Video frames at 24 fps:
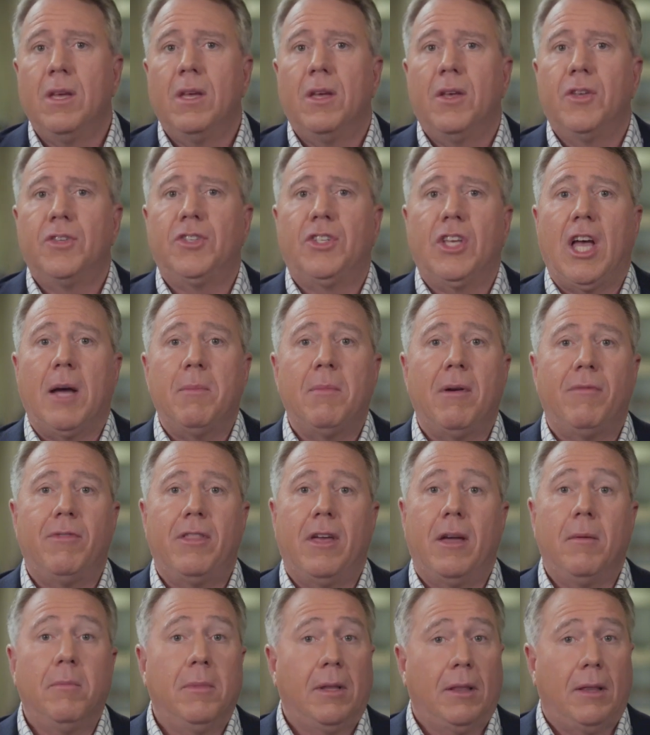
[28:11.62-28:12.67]
Some of
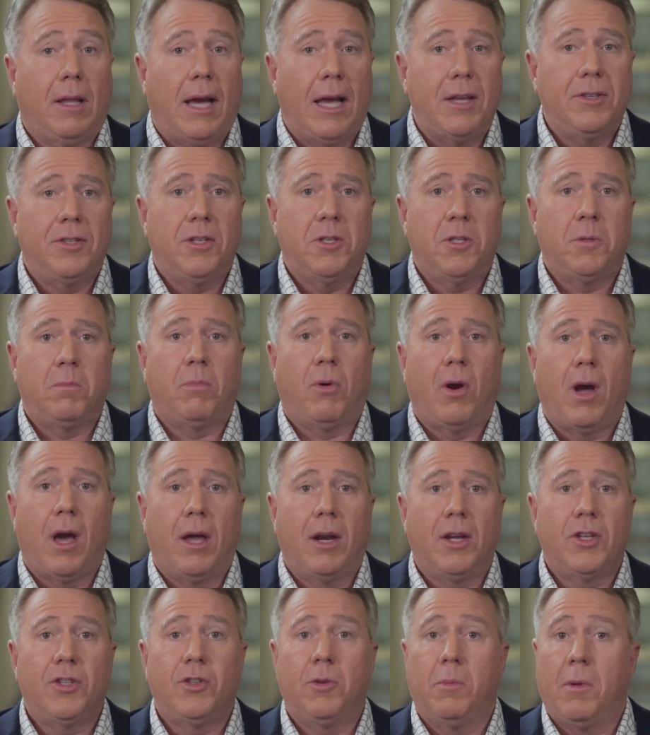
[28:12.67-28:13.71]
them license
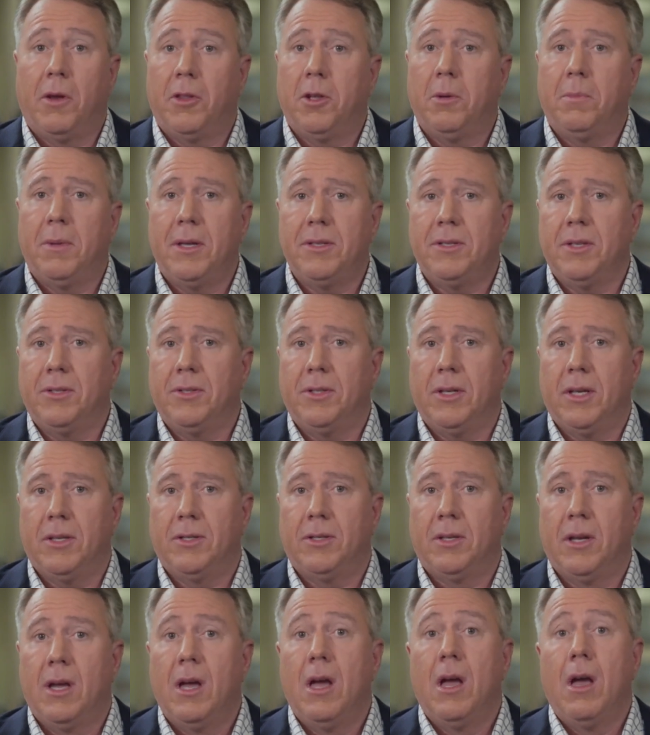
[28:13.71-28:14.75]
products from other
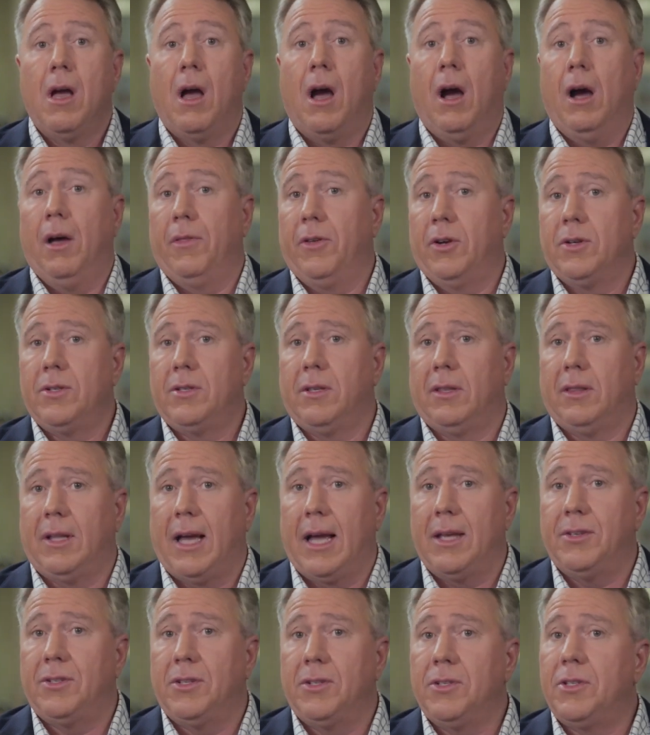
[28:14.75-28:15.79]
businesses, others
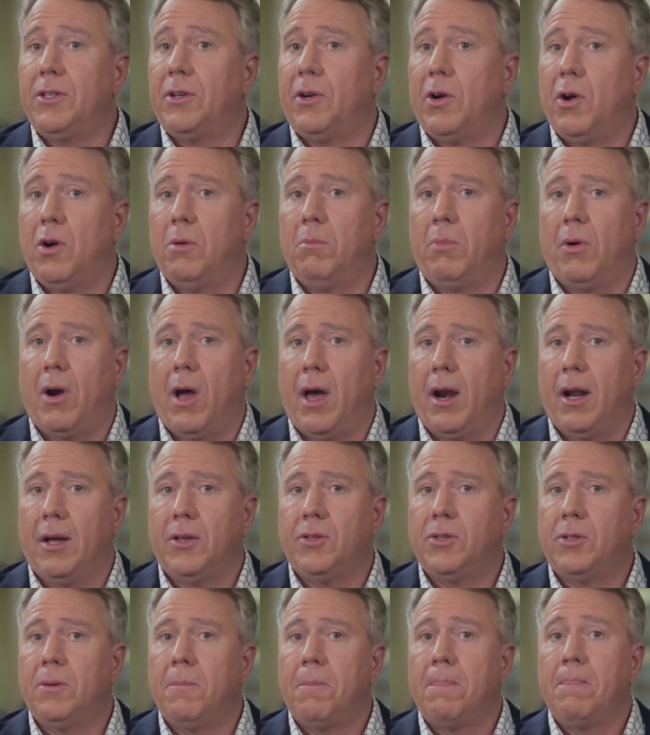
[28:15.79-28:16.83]
license their own
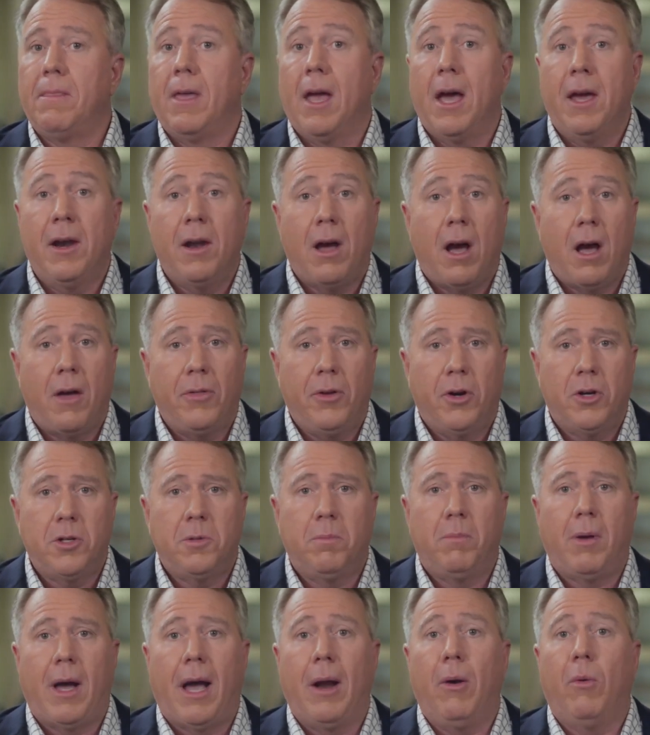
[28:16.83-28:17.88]
products, and others
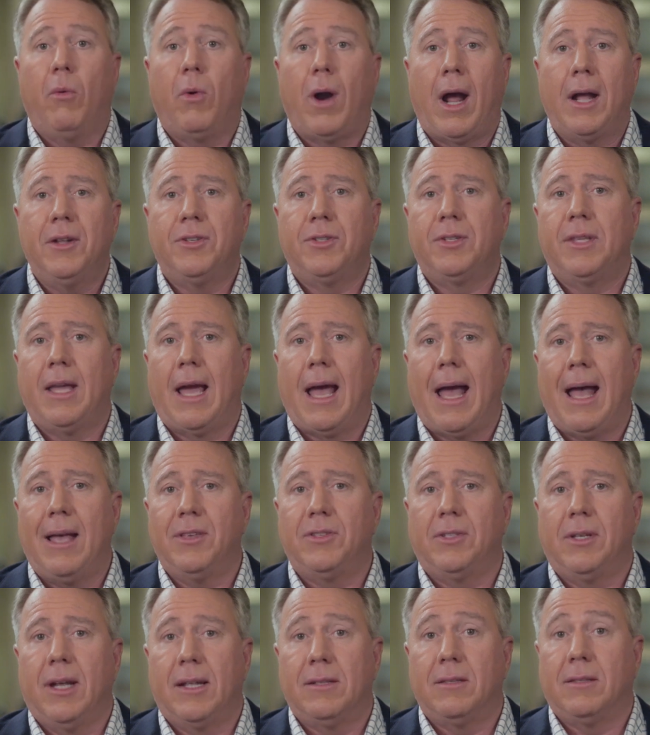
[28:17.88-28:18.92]
buy rights to
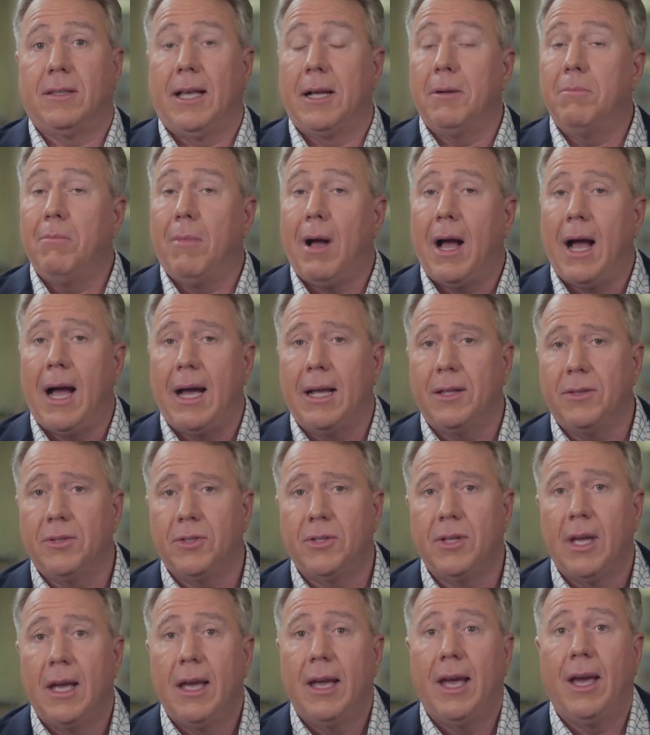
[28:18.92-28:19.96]
assets like
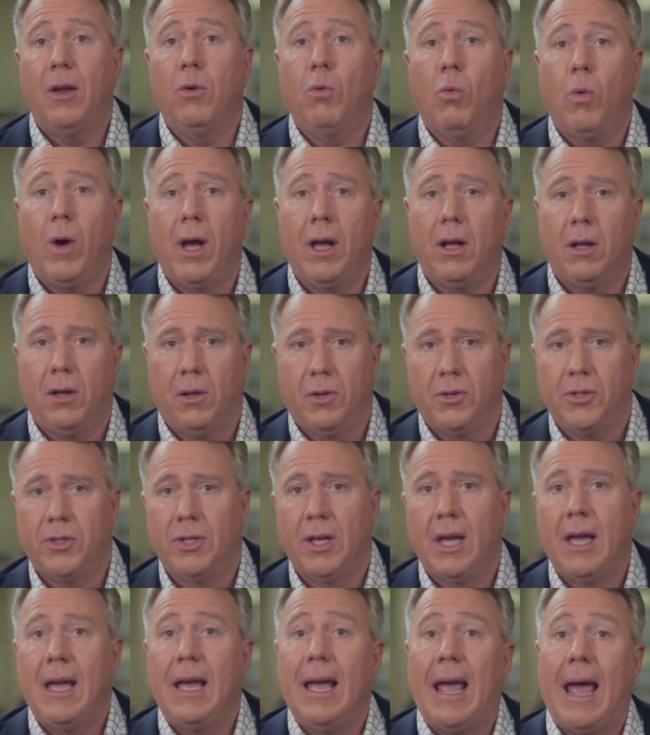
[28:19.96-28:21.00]
mines and wells,
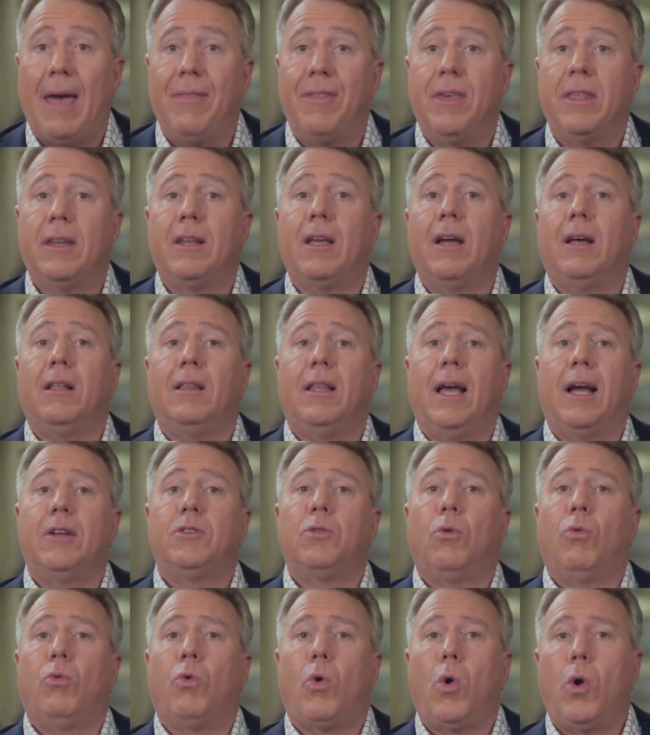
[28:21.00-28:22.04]
and then collect
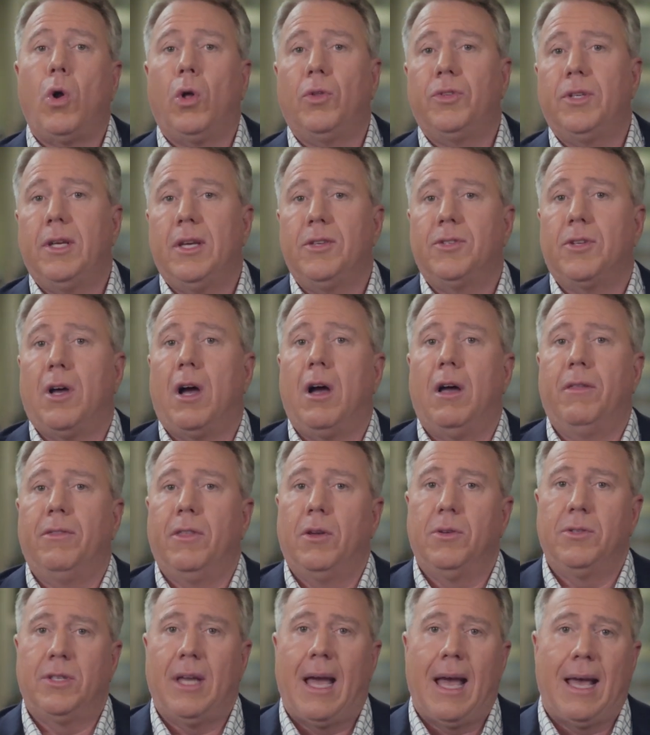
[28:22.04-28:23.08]
royalties on
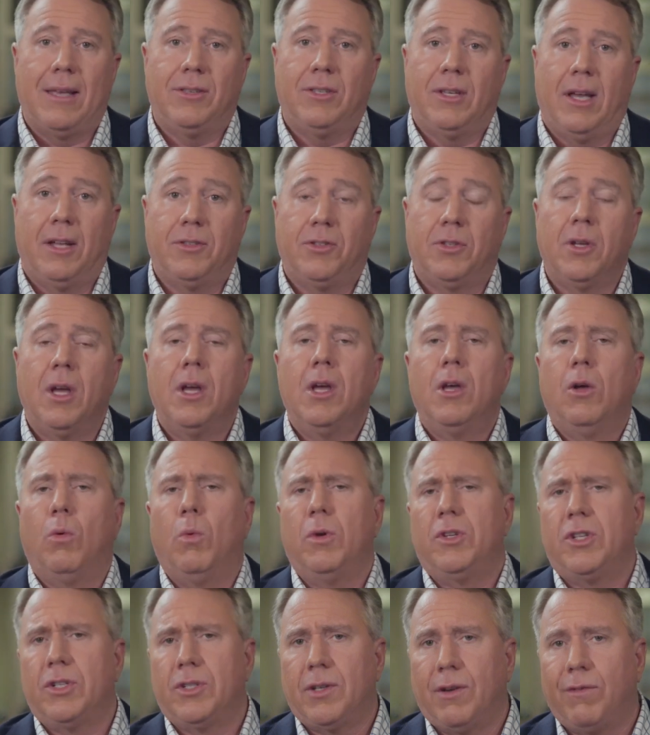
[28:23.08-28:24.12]
those assets,
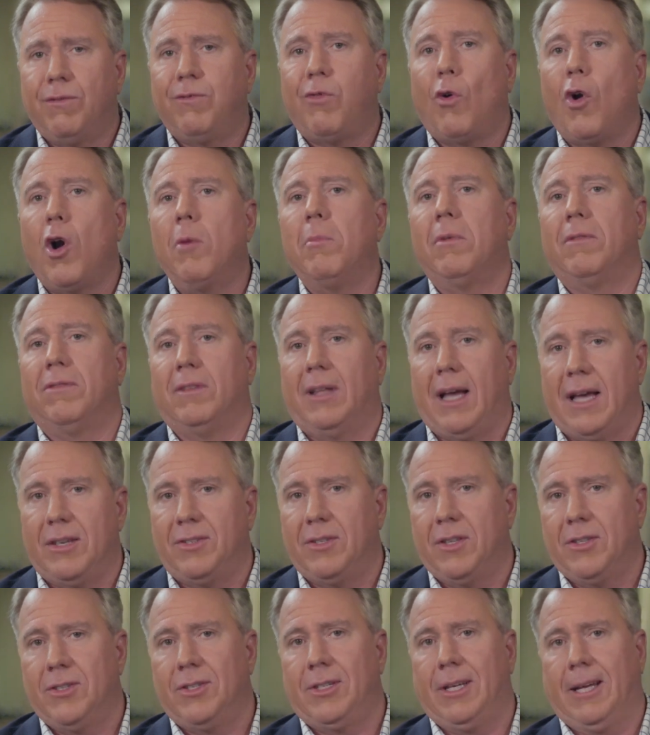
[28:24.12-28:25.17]
which is a form of
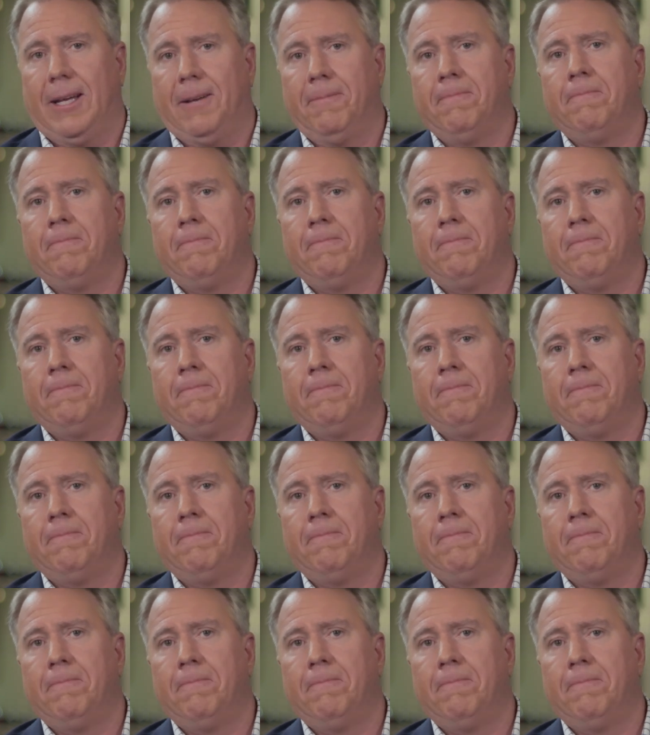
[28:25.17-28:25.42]
licensing.